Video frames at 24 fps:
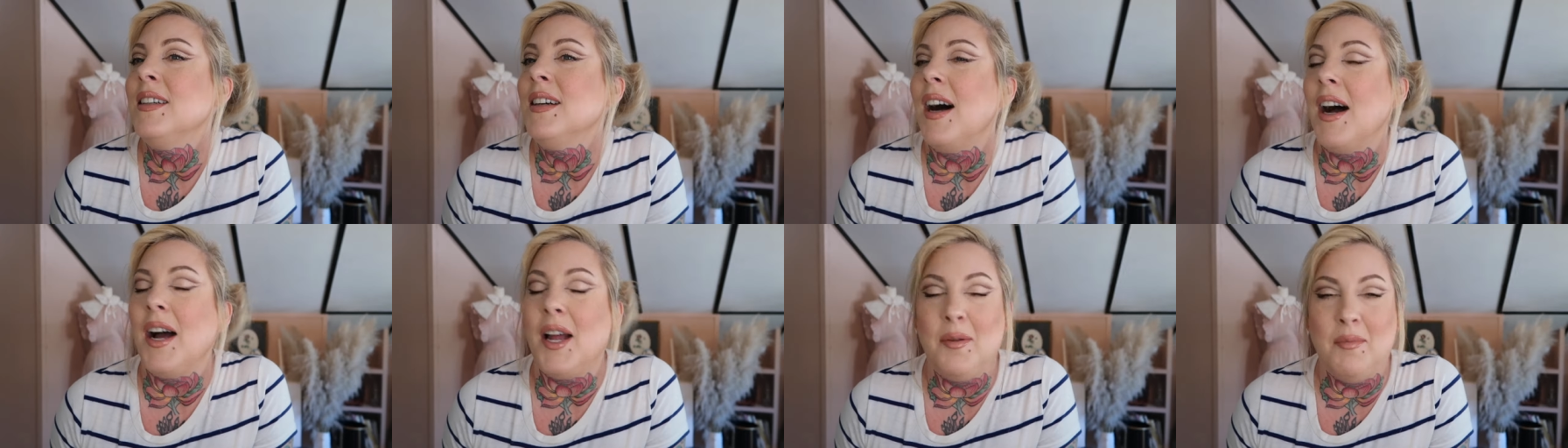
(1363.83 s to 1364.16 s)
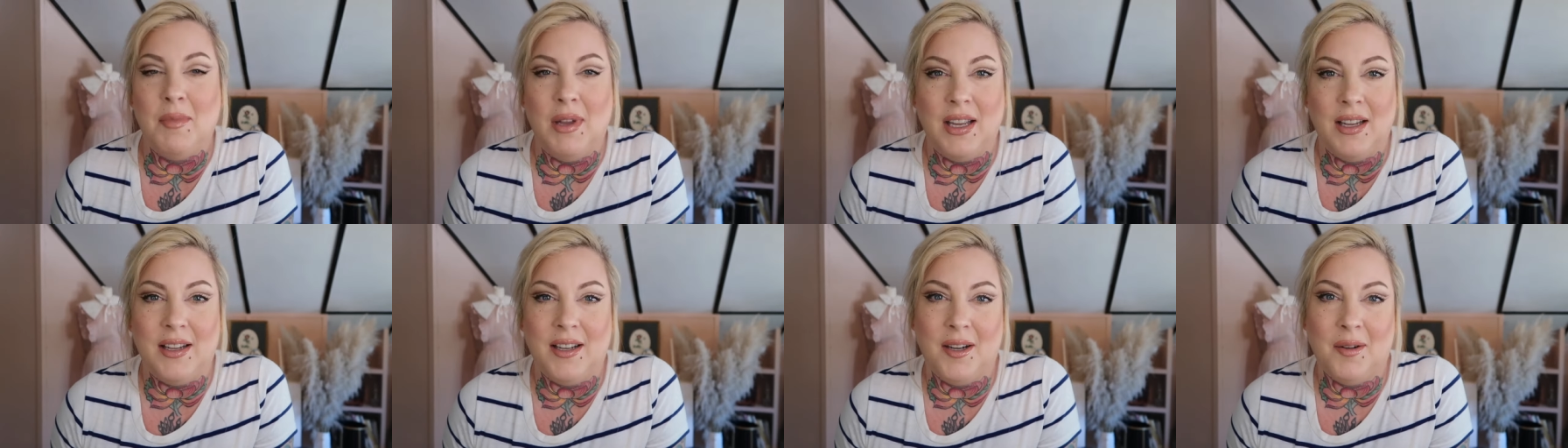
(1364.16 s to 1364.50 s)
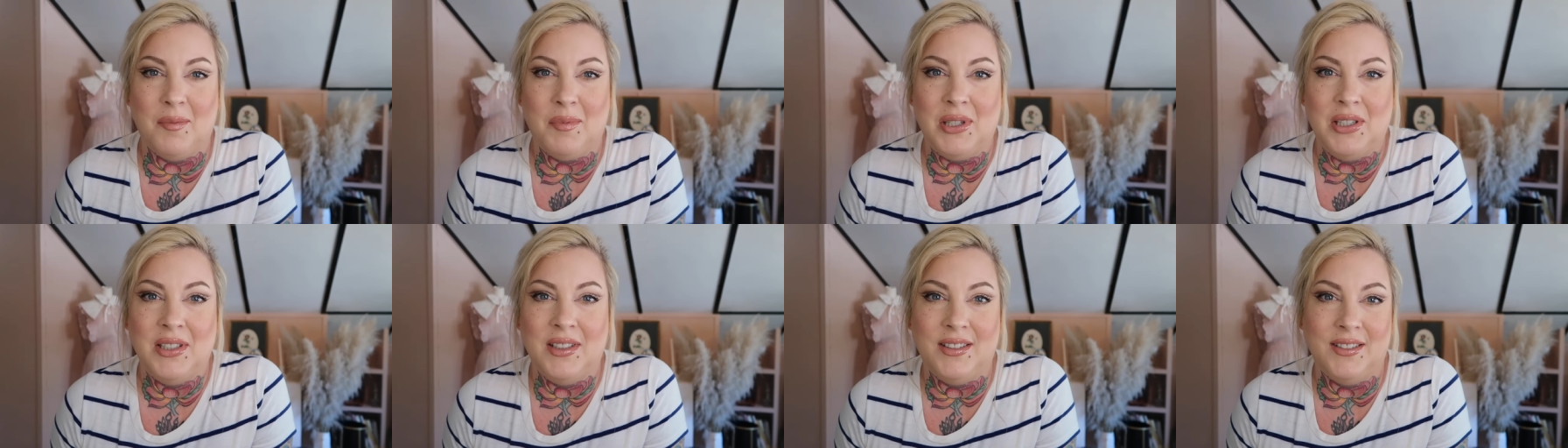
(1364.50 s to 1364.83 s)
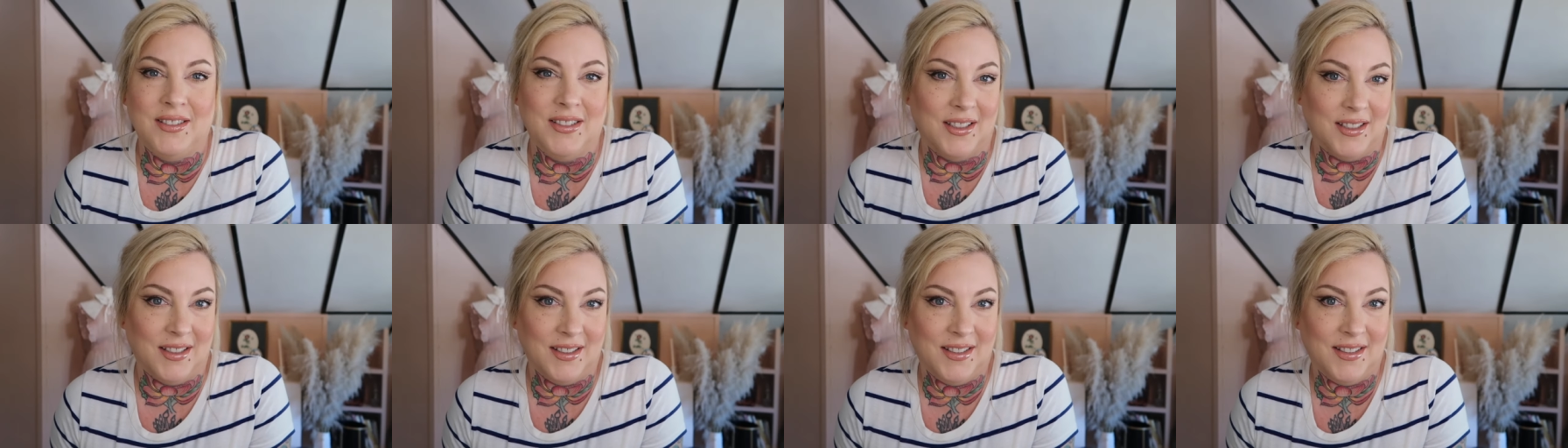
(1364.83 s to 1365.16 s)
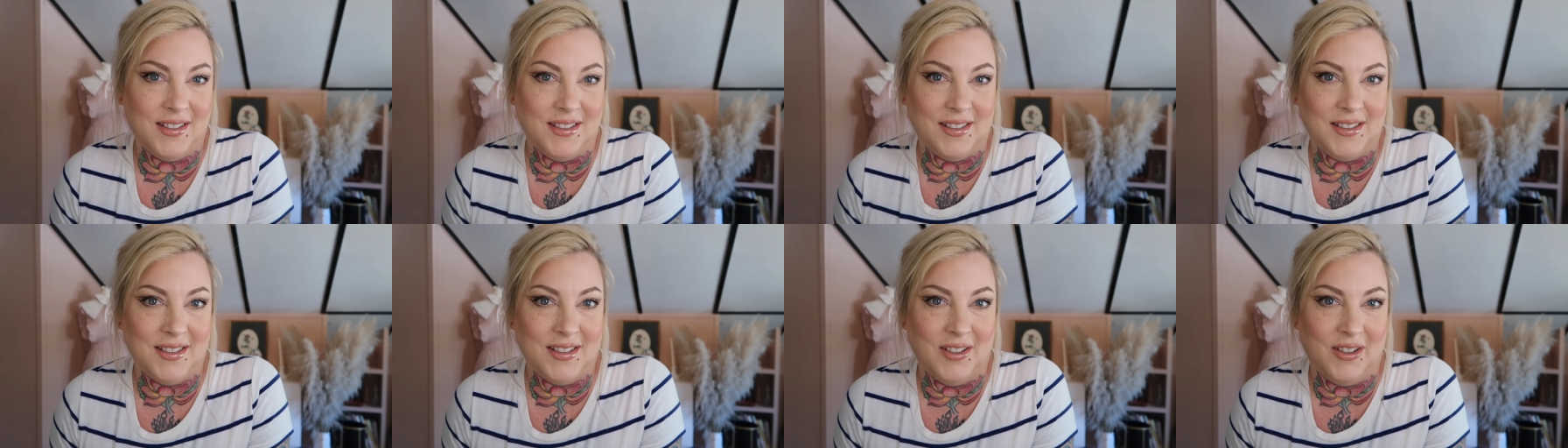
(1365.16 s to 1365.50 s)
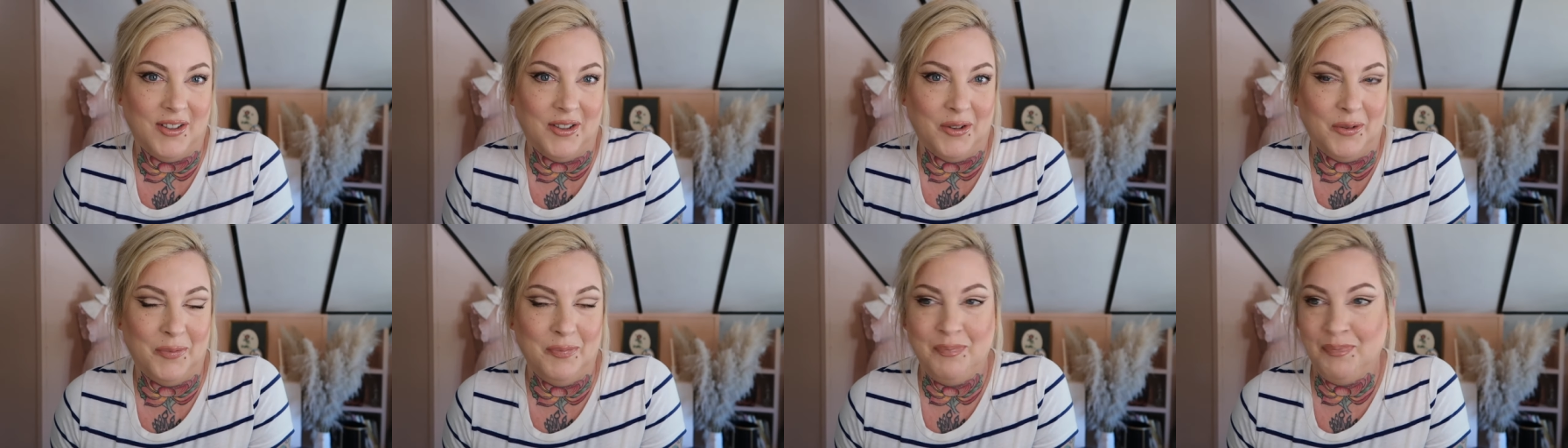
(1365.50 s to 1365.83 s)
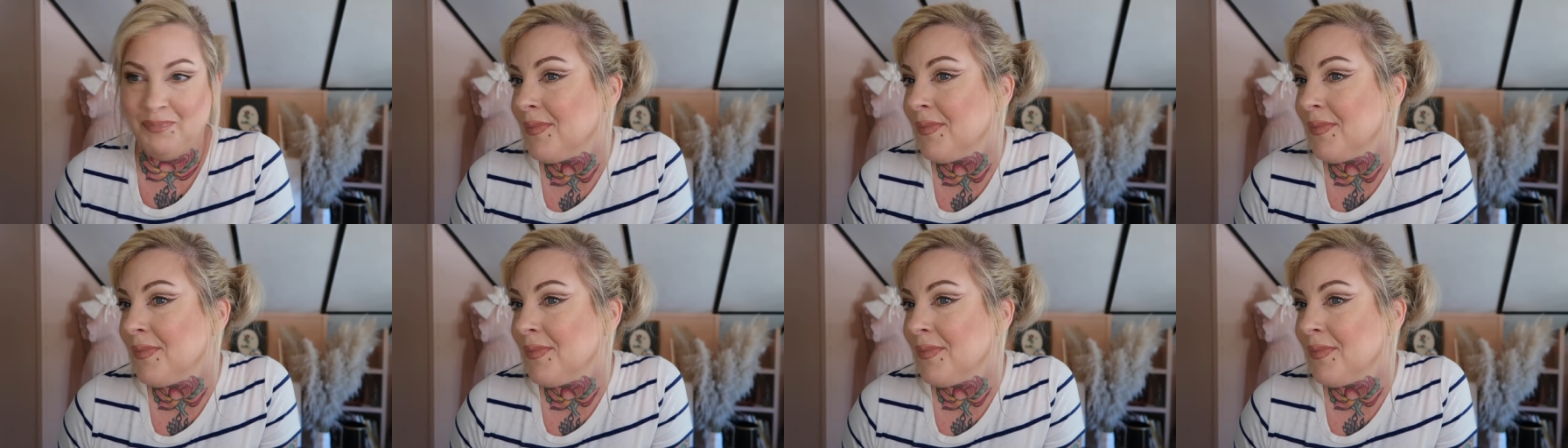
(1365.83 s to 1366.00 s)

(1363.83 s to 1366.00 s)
eye makeup looks, so